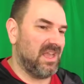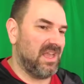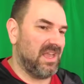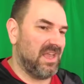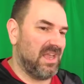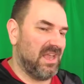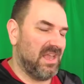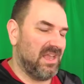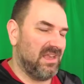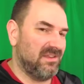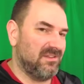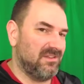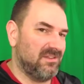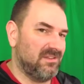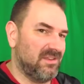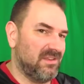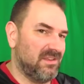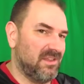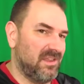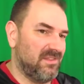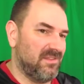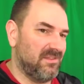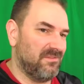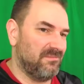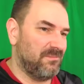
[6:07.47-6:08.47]
and
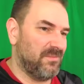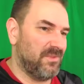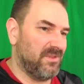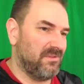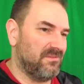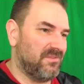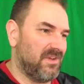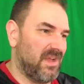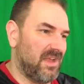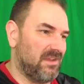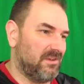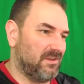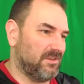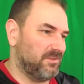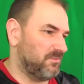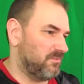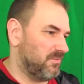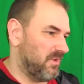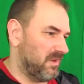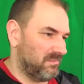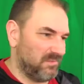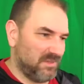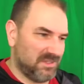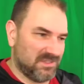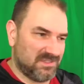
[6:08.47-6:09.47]
the violent
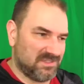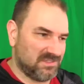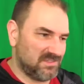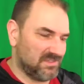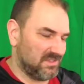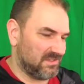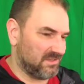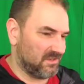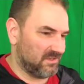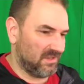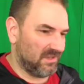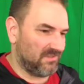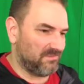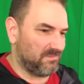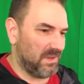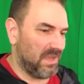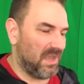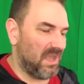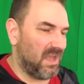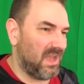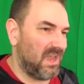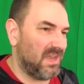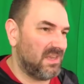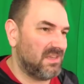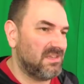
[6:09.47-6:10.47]
remnants that are left
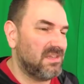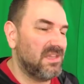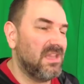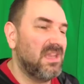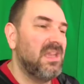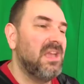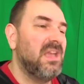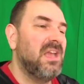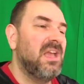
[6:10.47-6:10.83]
behind.